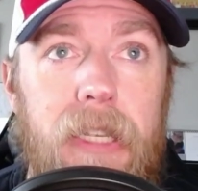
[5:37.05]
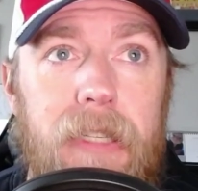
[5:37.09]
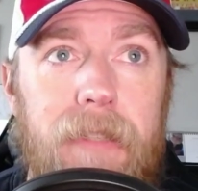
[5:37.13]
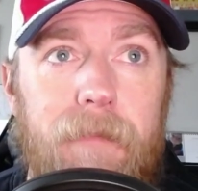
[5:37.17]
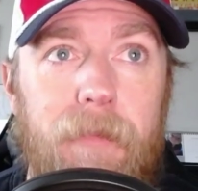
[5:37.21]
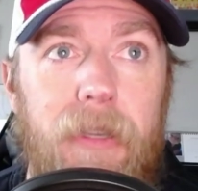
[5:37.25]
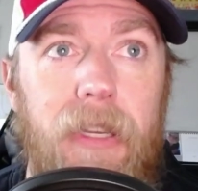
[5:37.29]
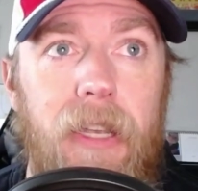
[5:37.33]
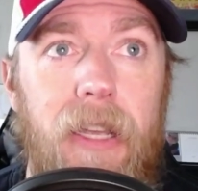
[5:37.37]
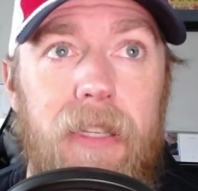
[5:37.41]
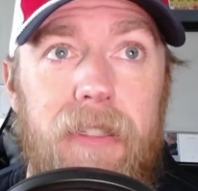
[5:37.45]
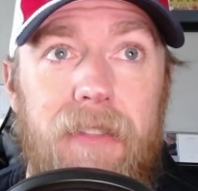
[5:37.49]

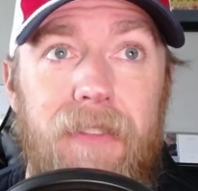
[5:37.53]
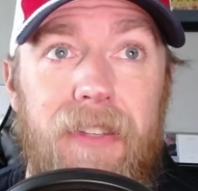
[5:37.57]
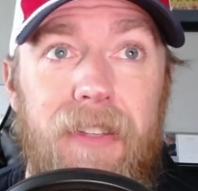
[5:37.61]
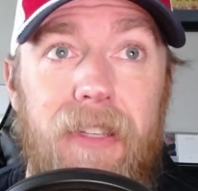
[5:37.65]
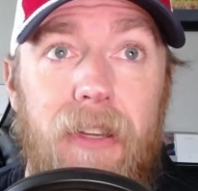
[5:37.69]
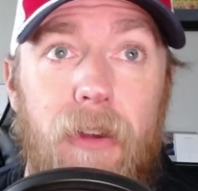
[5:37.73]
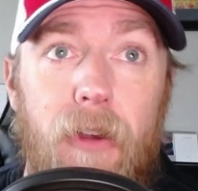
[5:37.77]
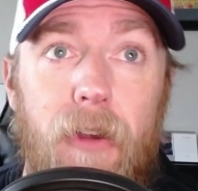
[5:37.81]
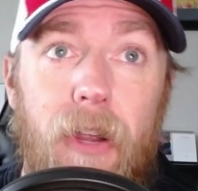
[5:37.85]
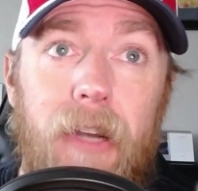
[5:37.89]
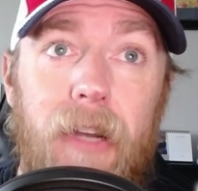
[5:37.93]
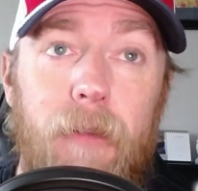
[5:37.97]
because of his
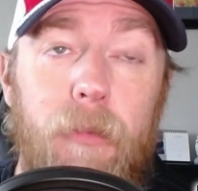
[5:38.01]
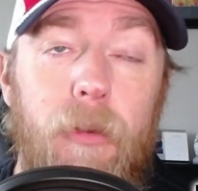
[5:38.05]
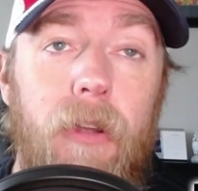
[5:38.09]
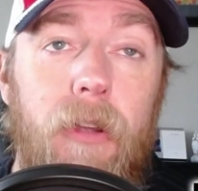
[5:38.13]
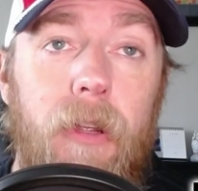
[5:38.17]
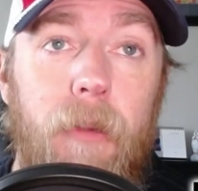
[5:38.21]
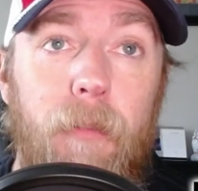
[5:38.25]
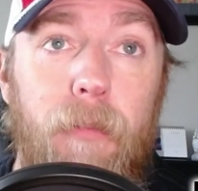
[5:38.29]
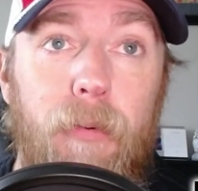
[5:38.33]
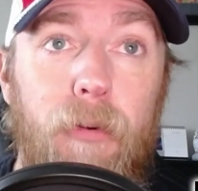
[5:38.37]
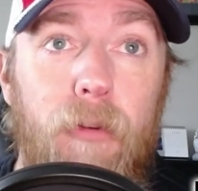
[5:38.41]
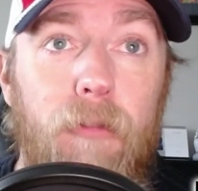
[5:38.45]
incredible
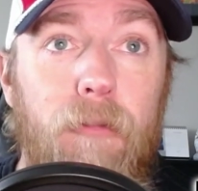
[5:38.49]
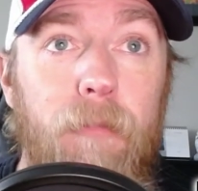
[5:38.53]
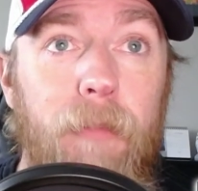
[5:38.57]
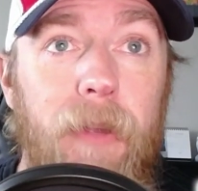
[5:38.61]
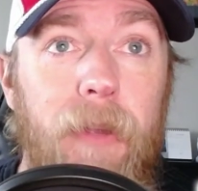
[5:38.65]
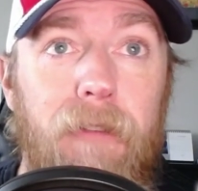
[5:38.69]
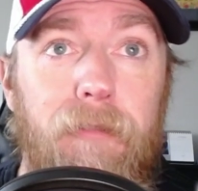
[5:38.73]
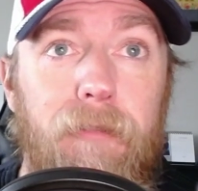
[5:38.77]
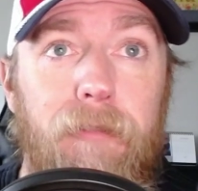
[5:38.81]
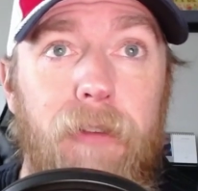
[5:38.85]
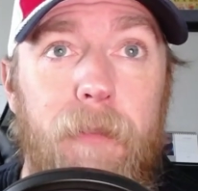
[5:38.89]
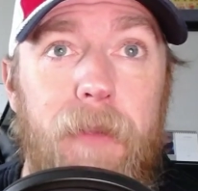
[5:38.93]
improvement
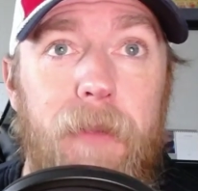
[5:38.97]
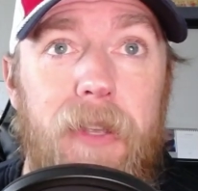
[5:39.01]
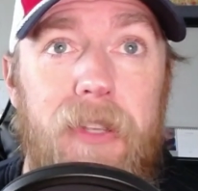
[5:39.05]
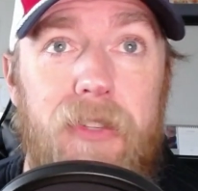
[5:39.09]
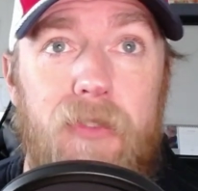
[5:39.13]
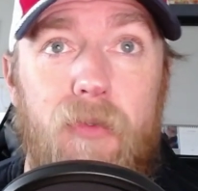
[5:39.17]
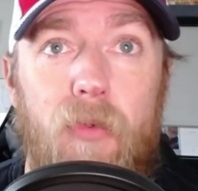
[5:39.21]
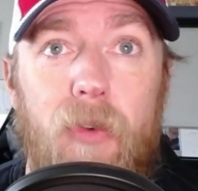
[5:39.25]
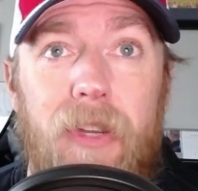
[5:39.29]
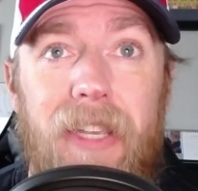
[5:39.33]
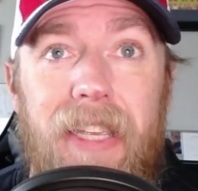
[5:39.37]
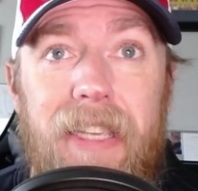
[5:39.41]
from his
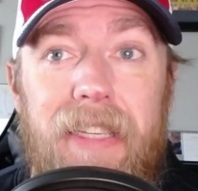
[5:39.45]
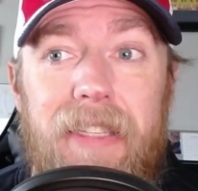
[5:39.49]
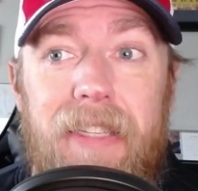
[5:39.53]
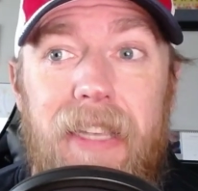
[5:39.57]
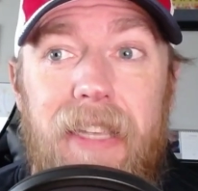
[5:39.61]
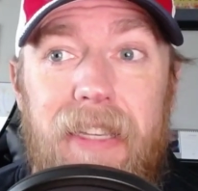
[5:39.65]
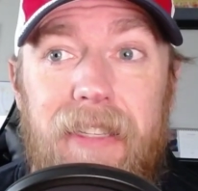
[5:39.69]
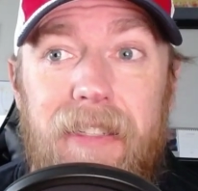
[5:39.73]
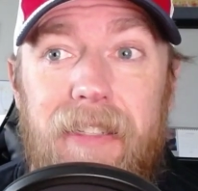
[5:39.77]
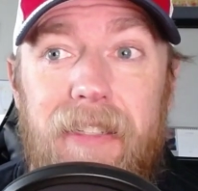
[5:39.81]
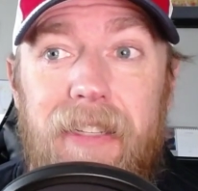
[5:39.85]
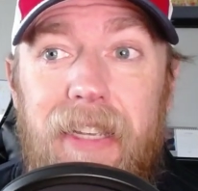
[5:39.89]
rookie
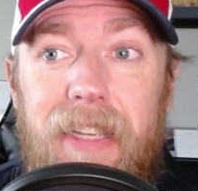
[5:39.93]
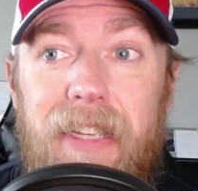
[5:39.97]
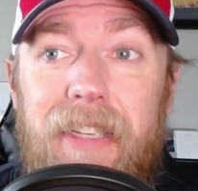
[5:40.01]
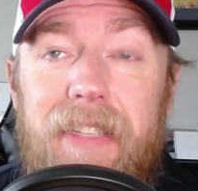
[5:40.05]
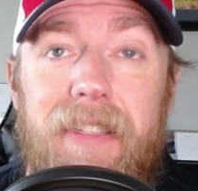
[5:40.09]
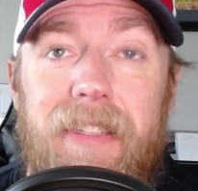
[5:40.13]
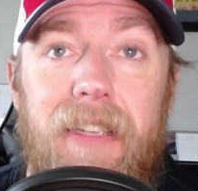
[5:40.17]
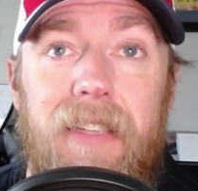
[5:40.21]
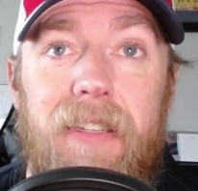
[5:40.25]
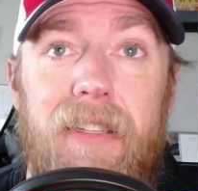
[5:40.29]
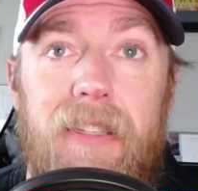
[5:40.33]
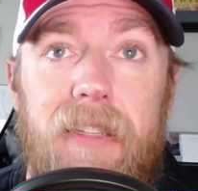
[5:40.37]
season to his
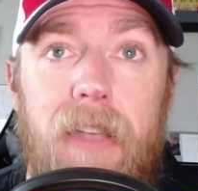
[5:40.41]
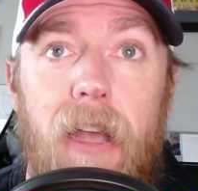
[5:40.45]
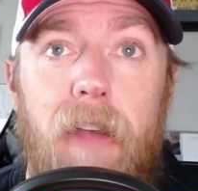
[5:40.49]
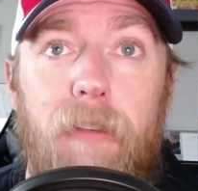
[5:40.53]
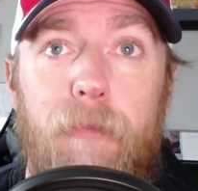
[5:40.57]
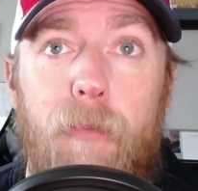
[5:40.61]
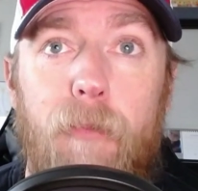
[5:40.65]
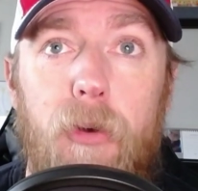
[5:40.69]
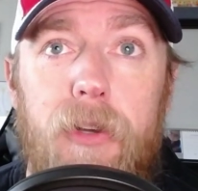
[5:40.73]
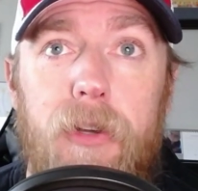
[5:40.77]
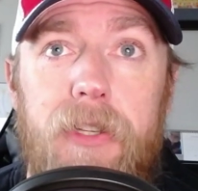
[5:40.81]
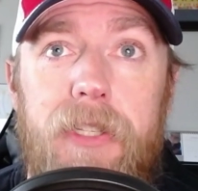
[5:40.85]

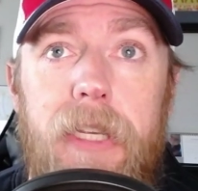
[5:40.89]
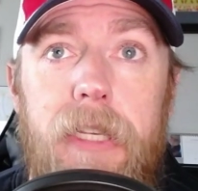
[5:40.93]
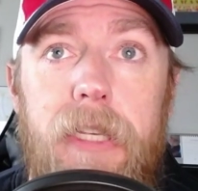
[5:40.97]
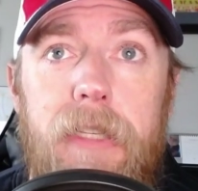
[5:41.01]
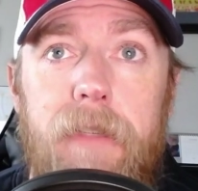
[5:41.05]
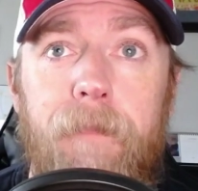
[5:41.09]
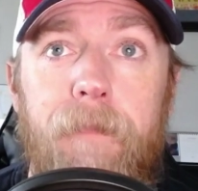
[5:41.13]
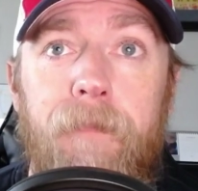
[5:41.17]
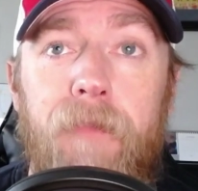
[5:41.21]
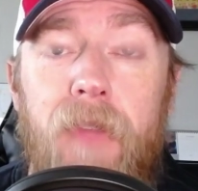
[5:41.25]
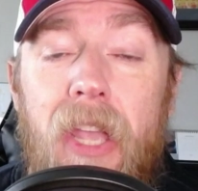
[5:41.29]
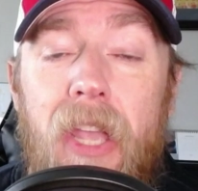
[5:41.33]
sophomore season.